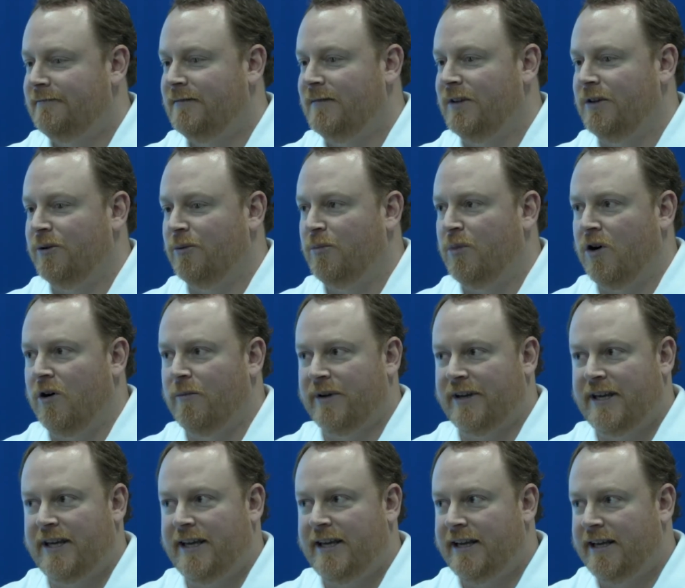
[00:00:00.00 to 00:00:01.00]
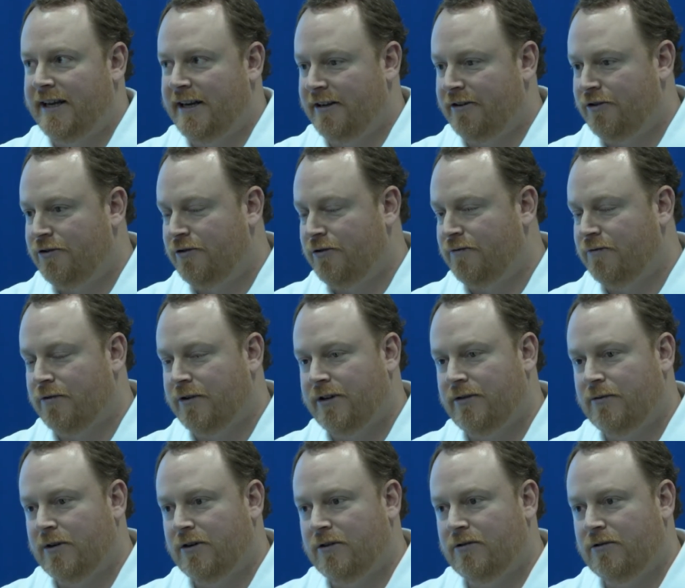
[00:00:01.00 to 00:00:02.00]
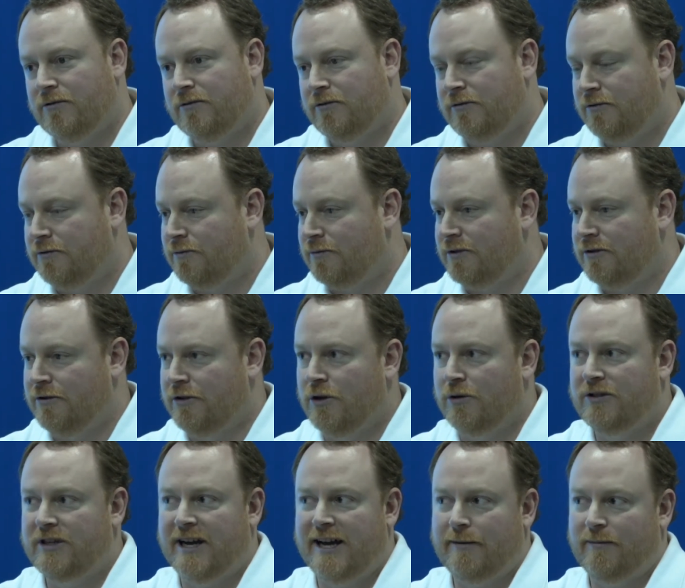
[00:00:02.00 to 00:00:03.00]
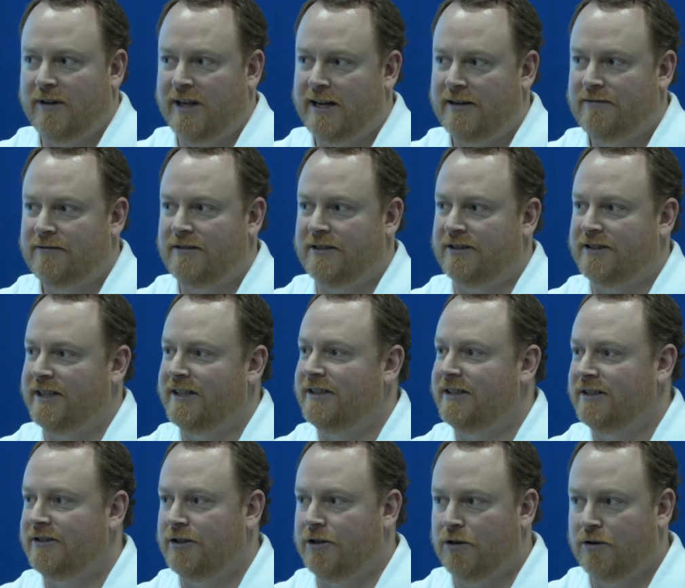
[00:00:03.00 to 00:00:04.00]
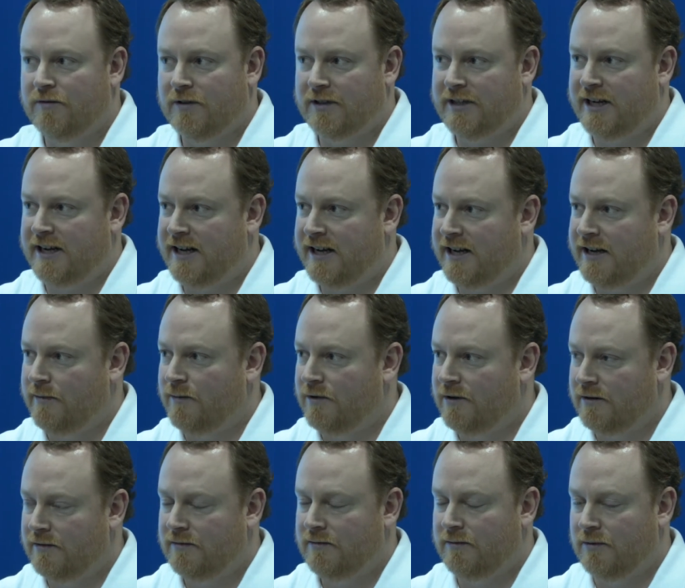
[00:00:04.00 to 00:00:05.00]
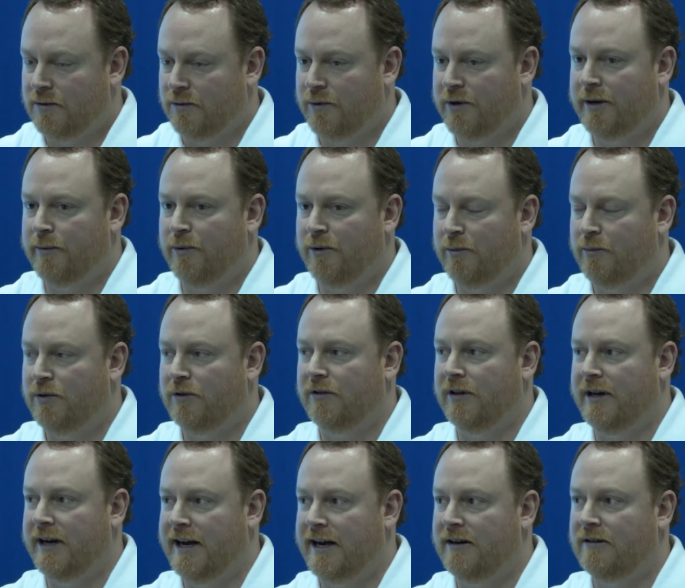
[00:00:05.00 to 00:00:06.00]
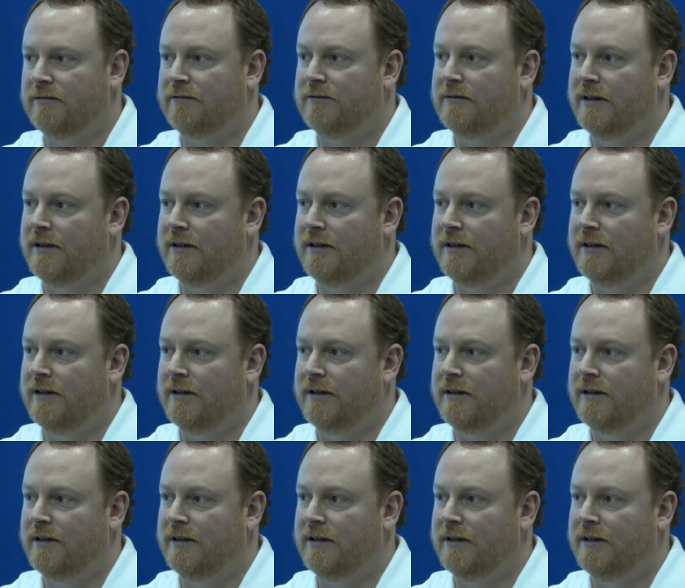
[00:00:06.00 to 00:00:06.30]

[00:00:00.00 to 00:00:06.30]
you know, Paul McKee hitting 2 free throws with no time left to send it to overtime, where we were able to pull it out.